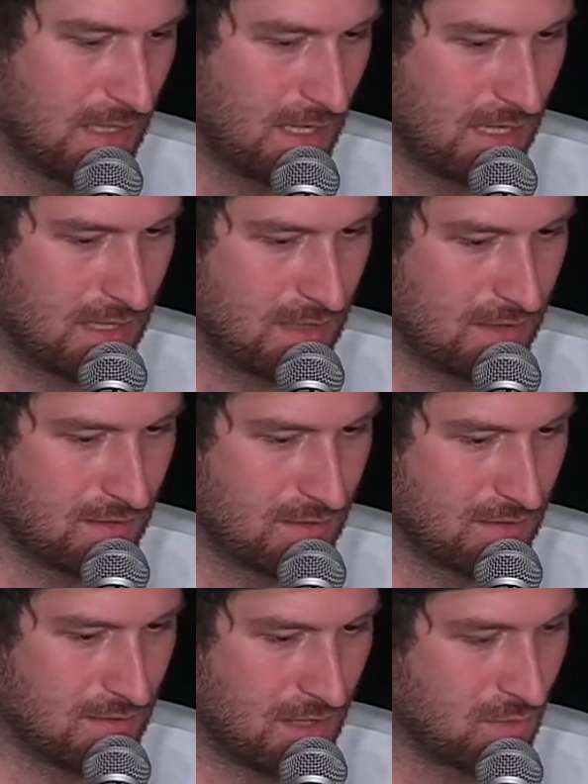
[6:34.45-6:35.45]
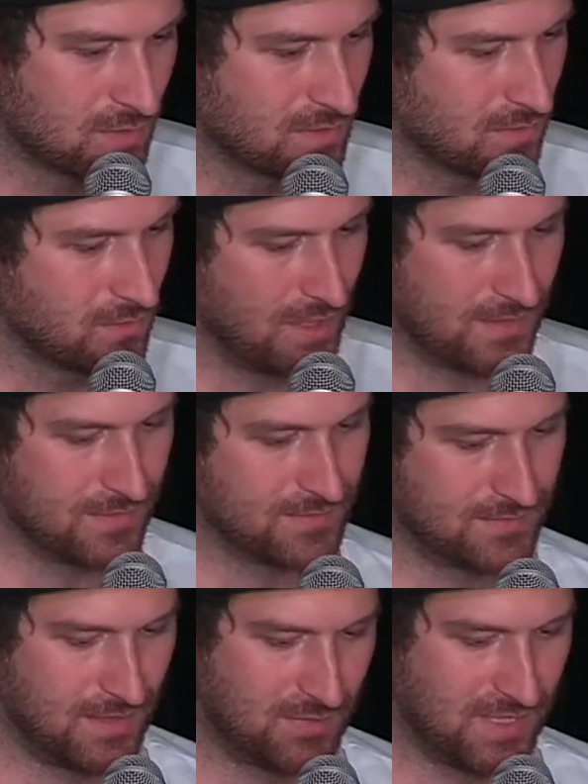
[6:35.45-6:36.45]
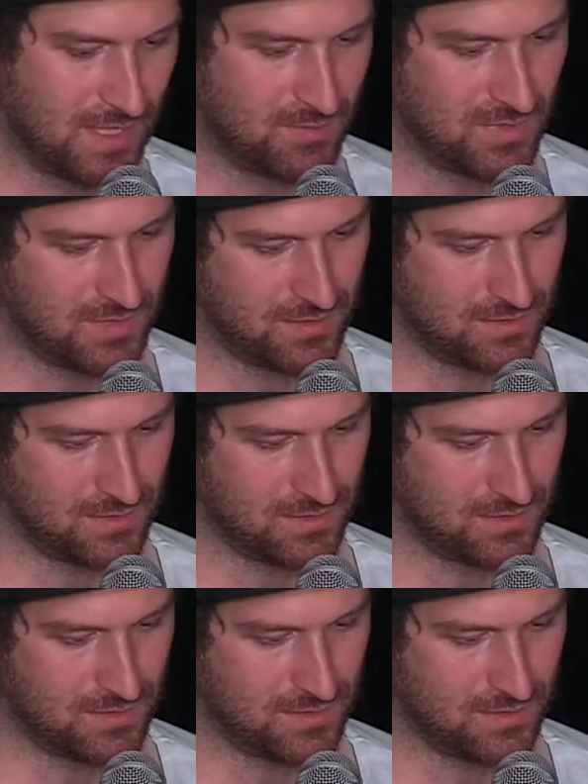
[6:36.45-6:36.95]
And I also, at the same time,